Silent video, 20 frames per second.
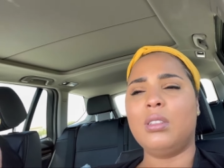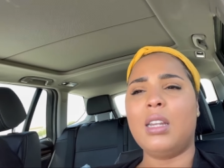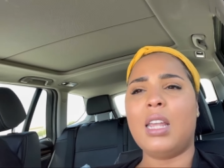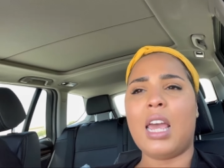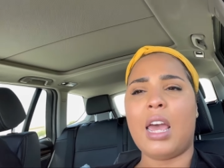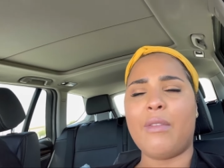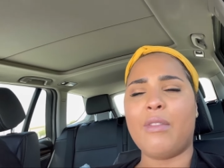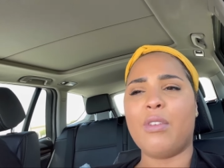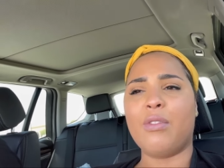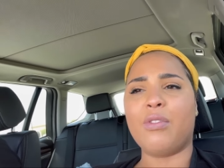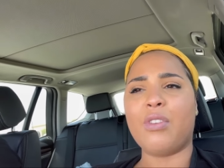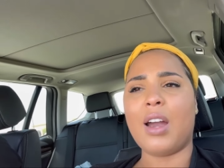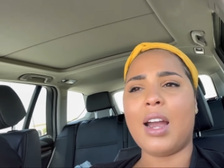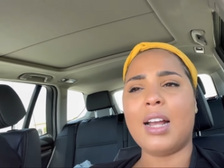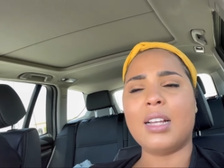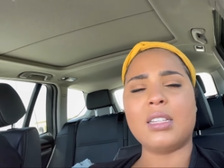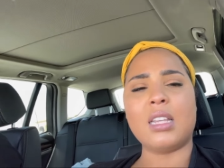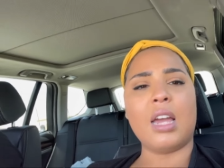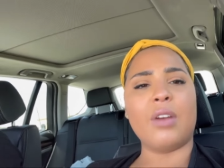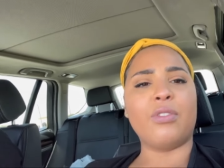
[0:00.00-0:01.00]
having
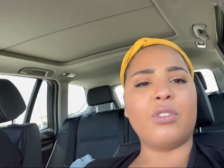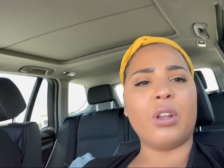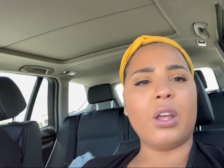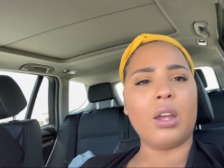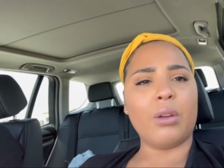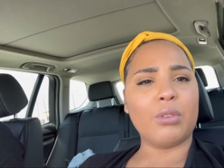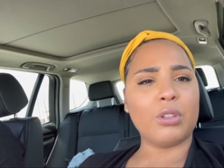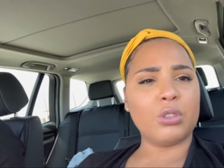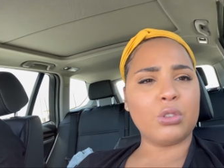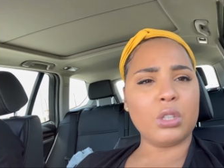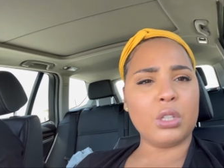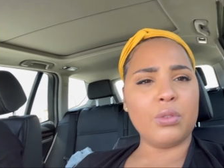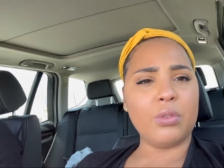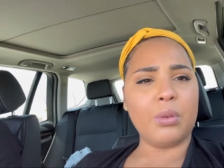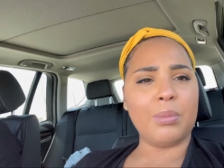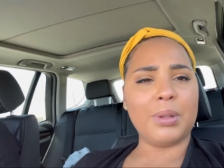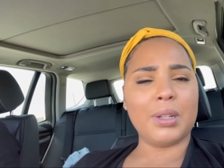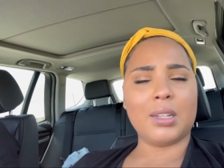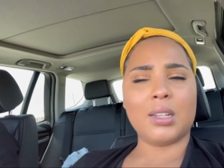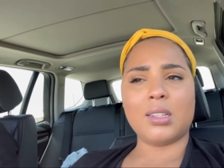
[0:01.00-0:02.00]
fries after egg retrieval
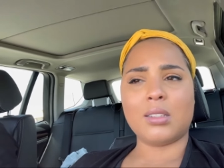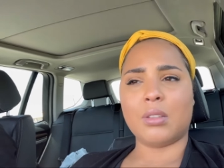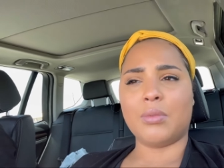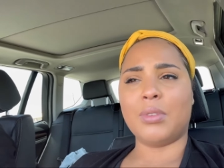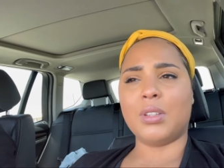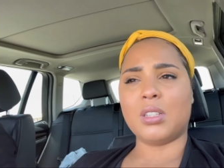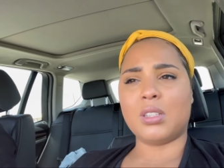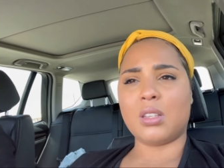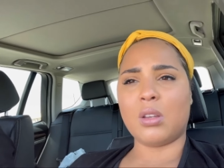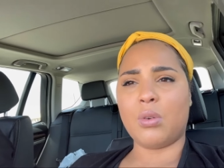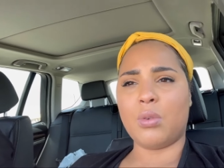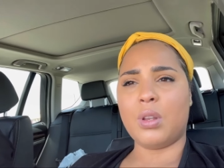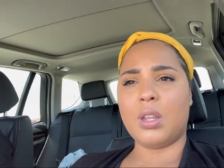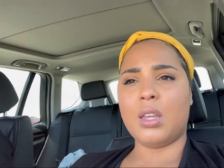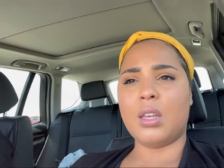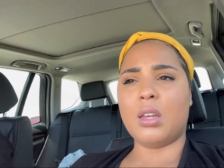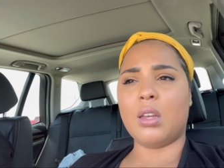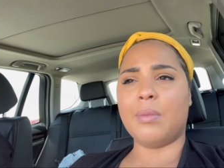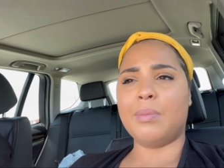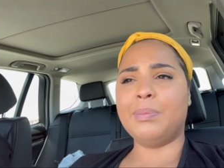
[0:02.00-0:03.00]
because of the
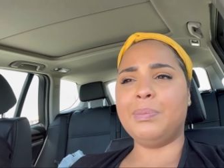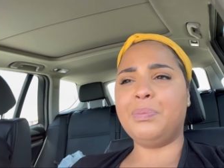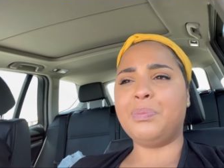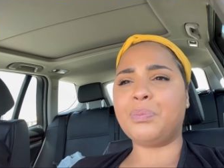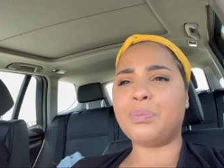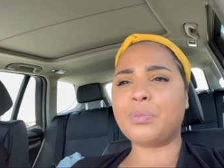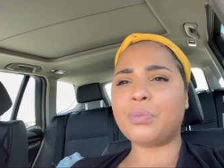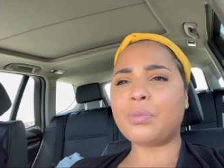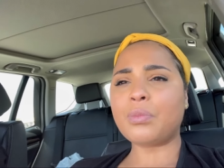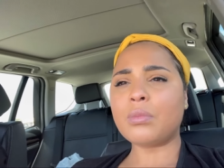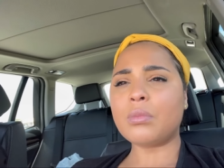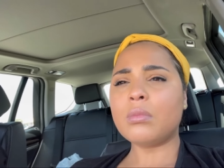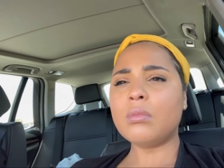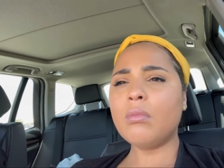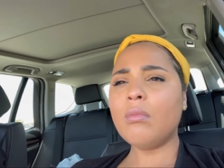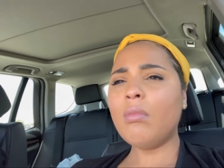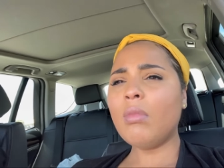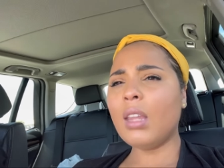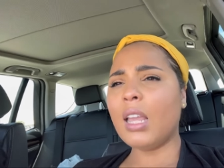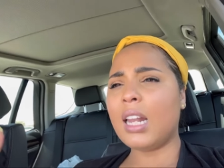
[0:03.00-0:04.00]
sodium
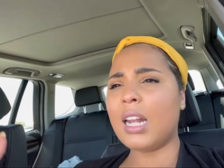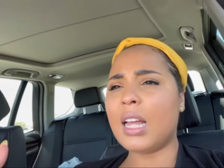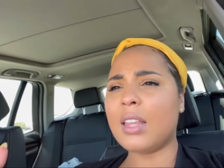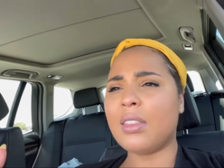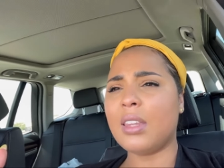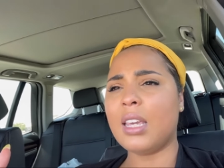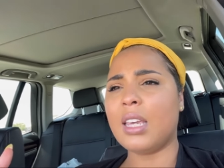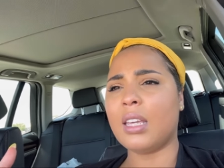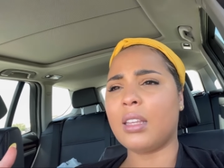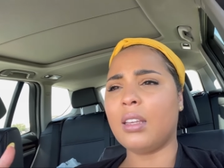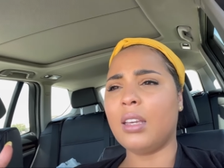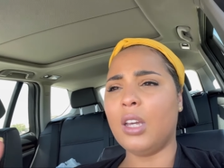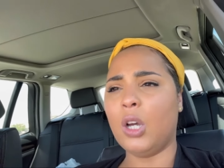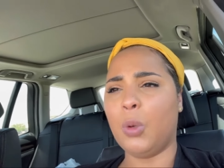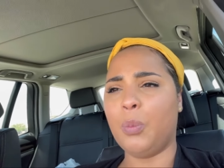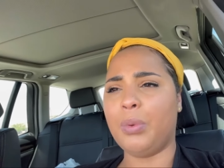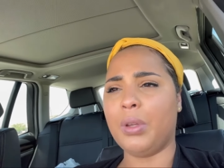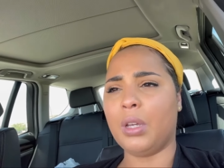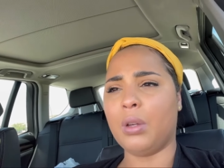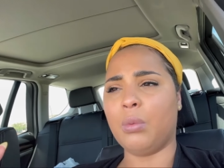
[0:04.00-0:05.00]
and I think
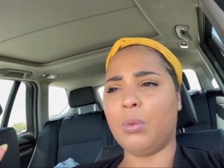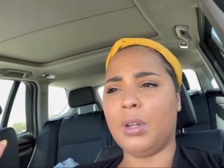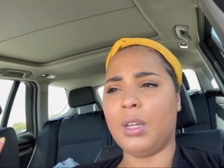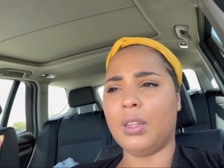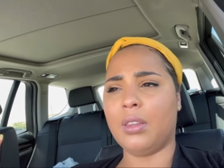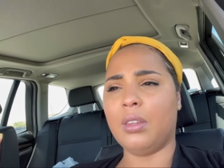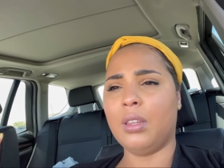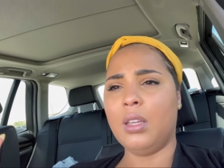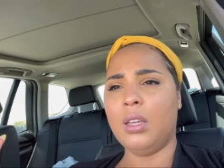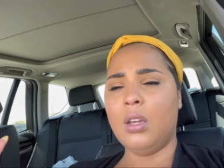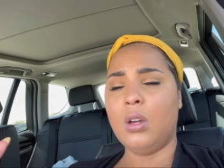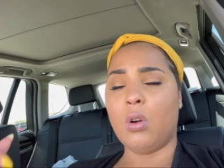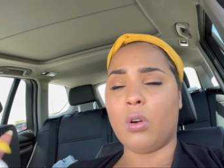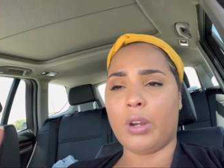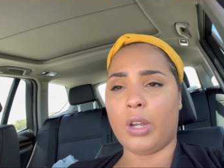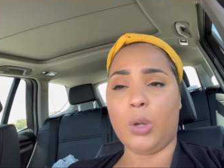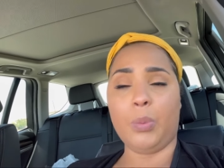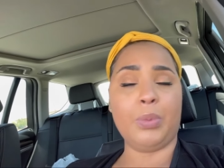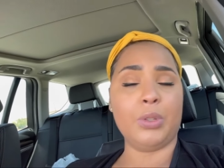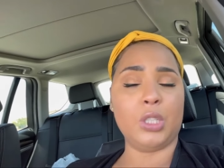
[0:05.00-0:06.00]
helping with or
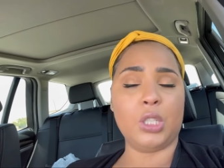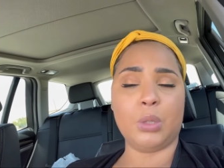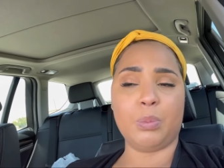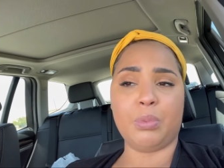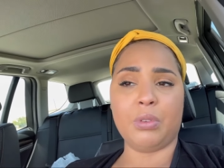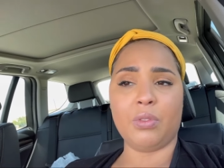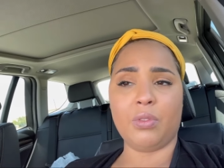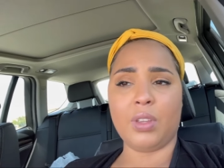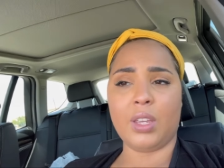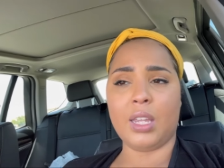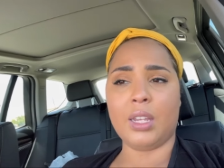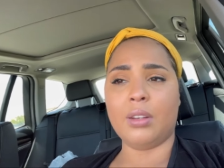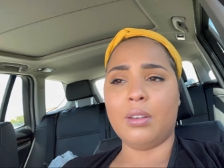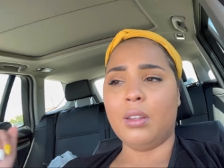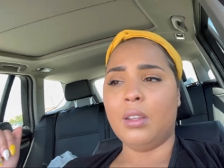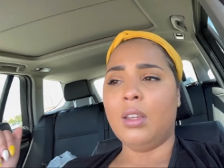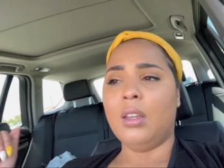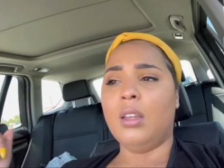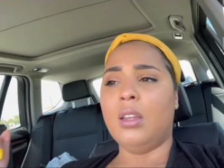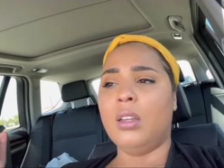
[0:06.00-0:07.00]
helping to prevent
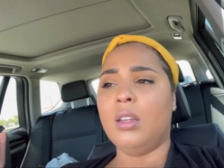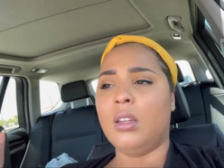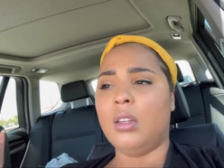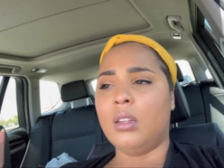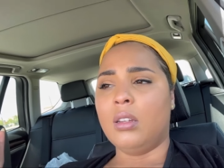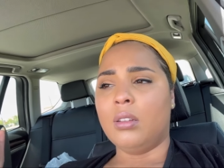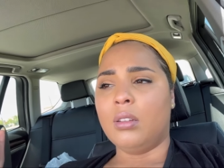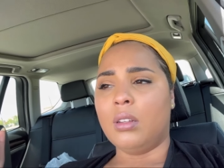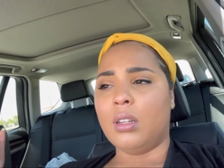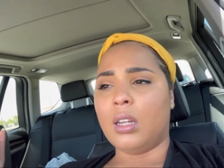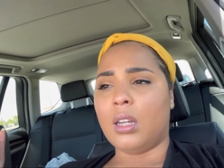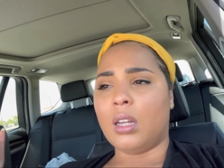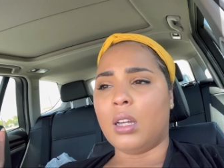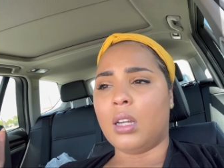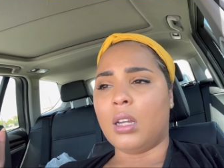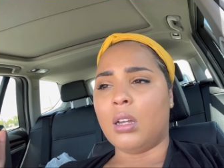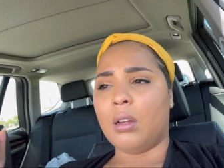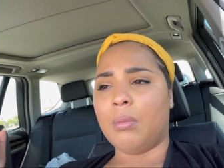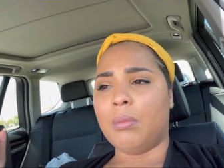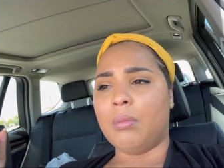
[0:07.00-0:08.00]

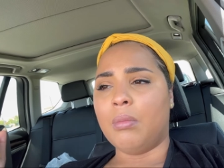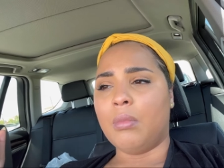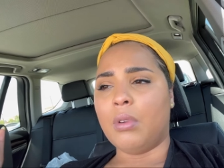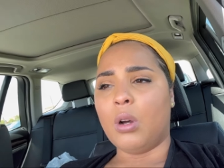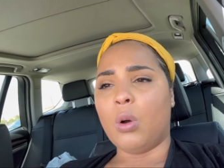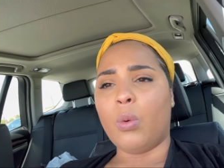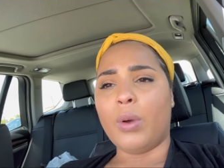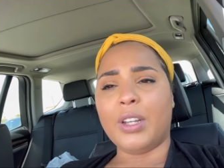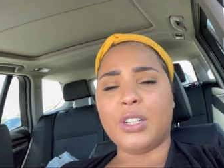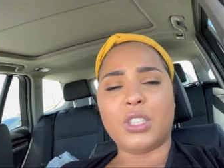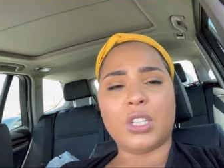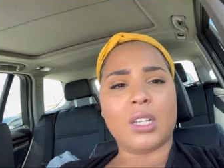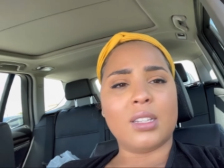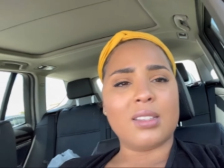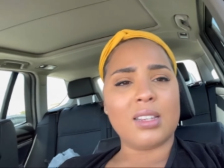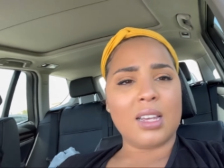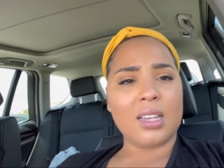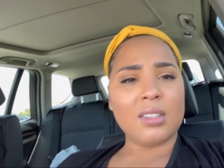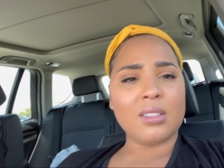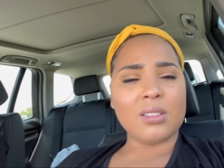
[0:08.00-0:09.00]
um,
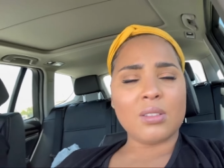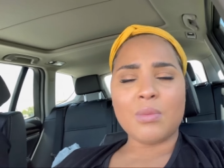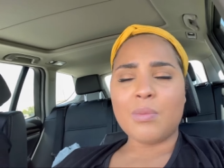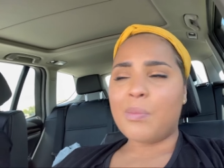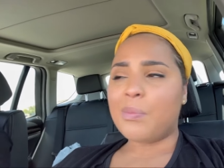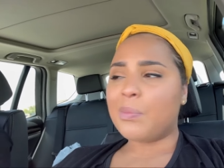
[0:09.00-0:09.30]
OHSS.